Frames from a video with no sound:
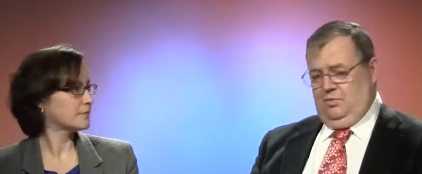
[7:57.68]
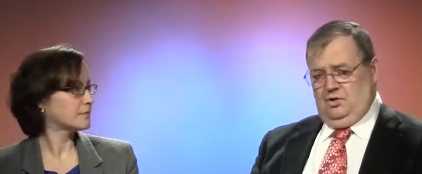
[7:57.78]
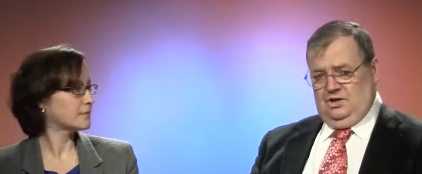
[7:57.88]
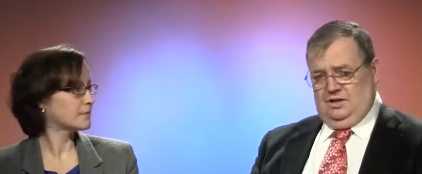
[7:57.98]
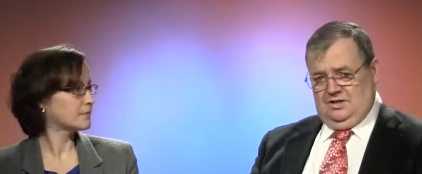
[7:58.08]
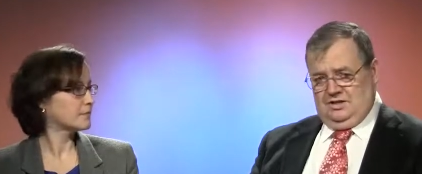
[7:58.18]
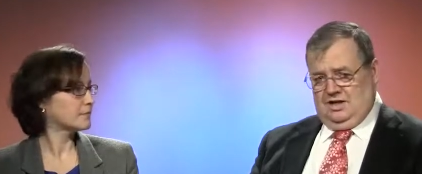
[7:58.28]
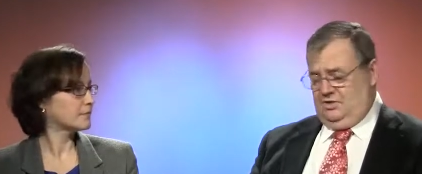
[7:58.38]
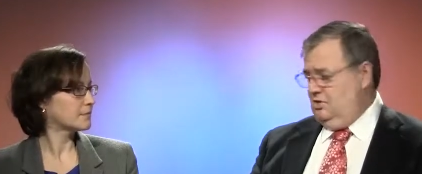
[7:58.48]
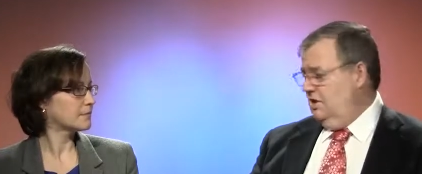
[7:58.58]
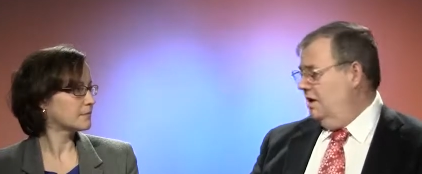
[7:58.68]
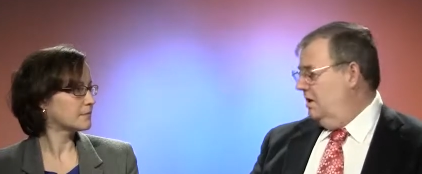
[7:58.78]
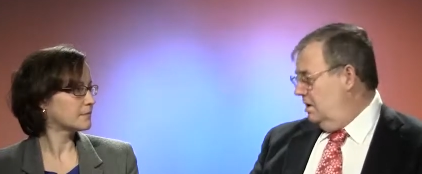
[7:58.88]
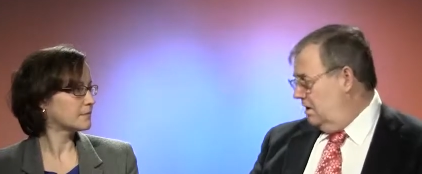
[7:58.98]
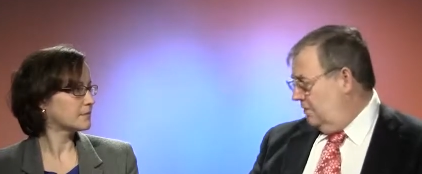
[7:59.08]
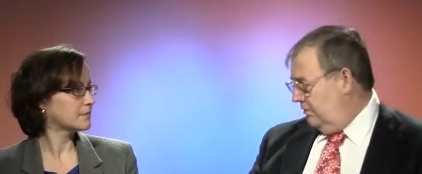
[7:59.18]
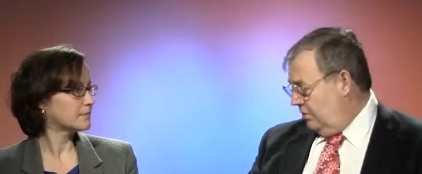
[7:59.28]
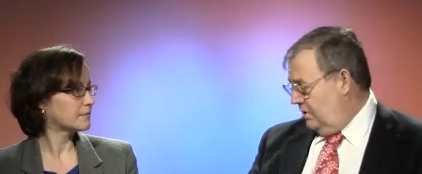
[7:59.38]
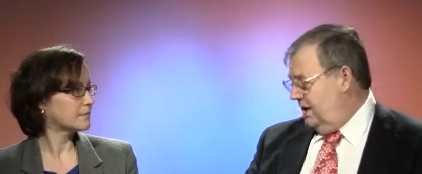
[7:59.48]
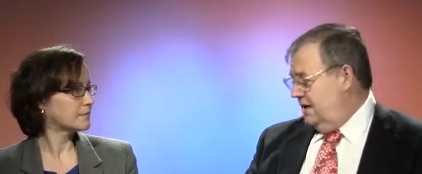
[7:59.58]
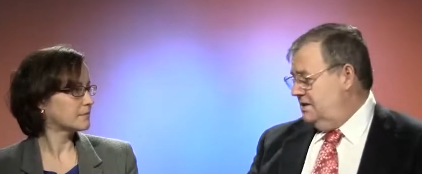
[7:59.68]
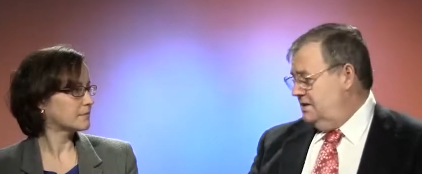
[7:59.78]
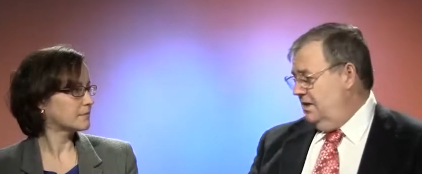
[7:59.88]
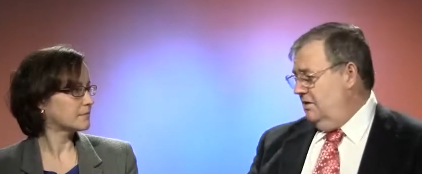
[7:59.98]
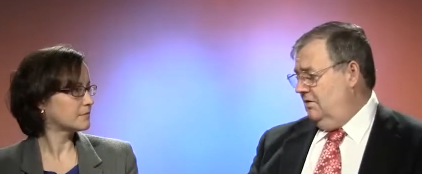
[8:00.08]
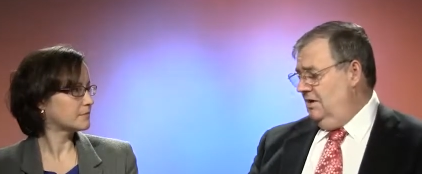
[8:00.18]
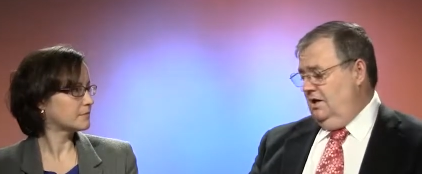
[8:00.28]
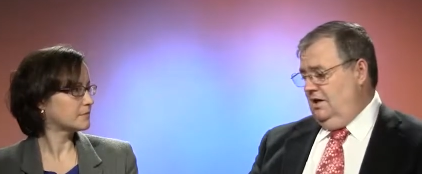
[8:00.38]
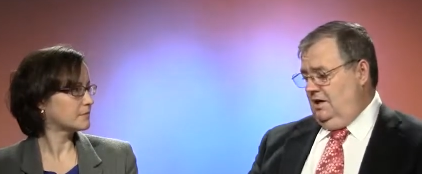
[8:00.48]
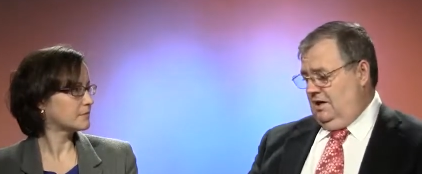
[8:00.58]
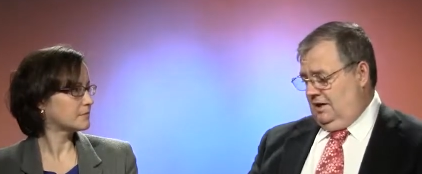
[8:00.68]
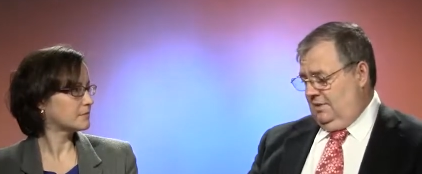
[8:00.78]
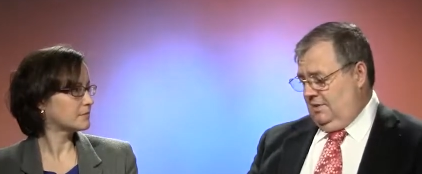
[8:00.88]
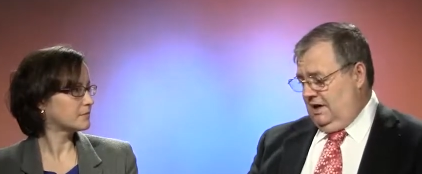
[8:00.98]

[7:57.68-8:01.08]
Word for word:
Speaker 1: pushing in this country for a Glass-Steagall, um,